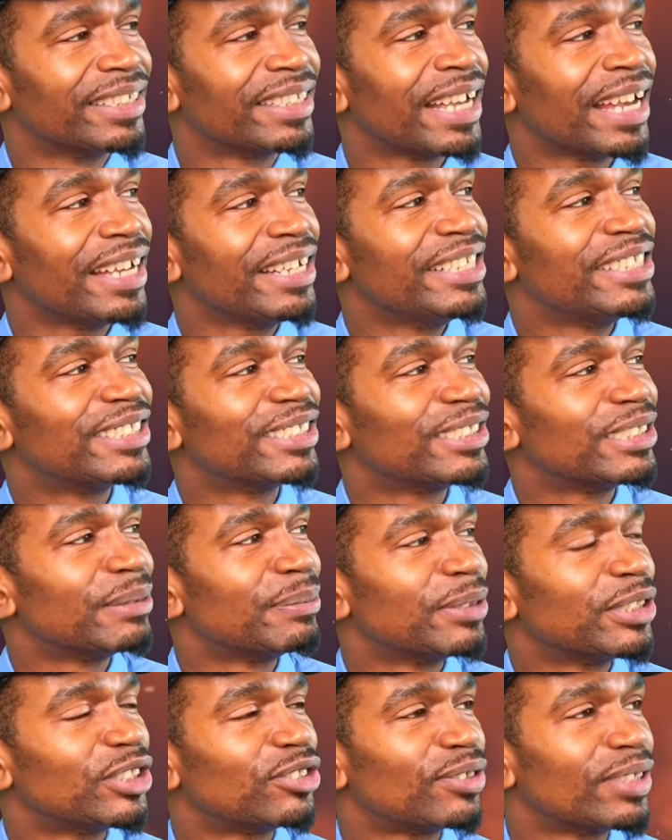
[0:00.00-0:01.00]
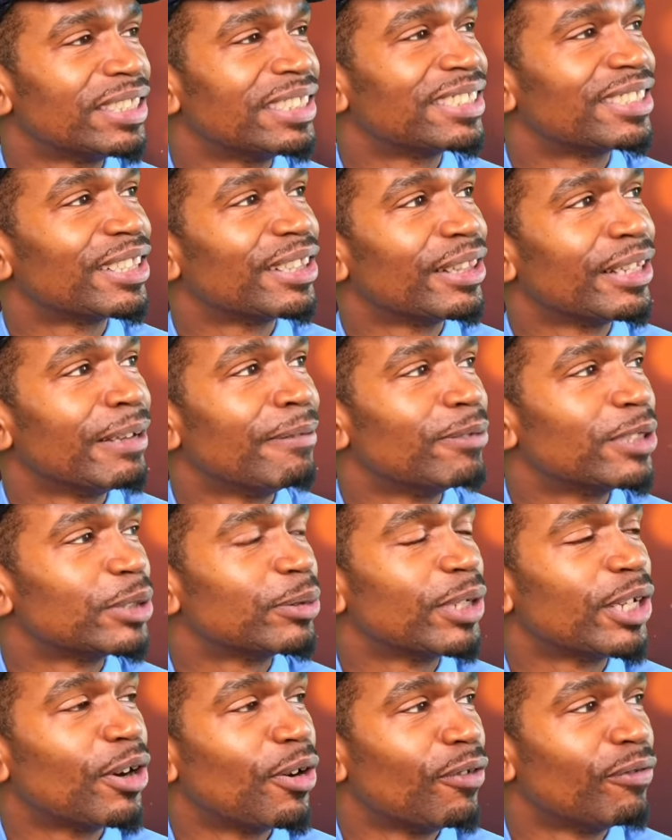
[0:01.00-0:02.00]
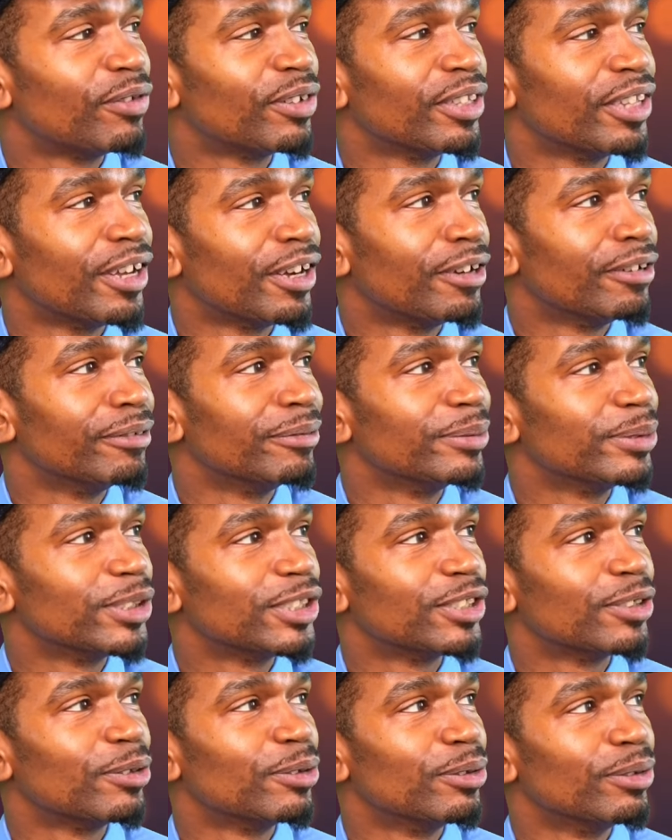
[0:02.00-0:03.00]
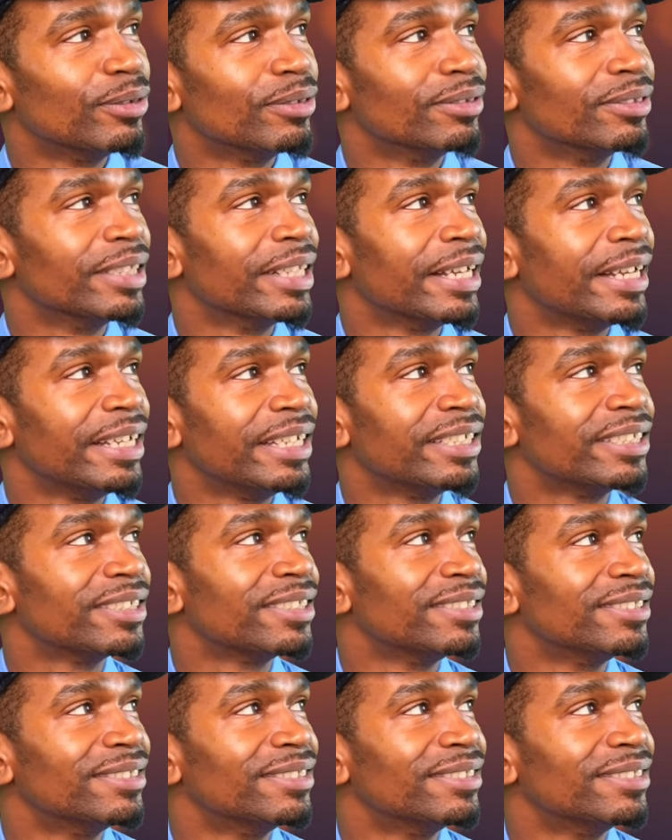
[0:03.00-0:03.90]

Caissa demonstrates the lengths we go for love. So, like,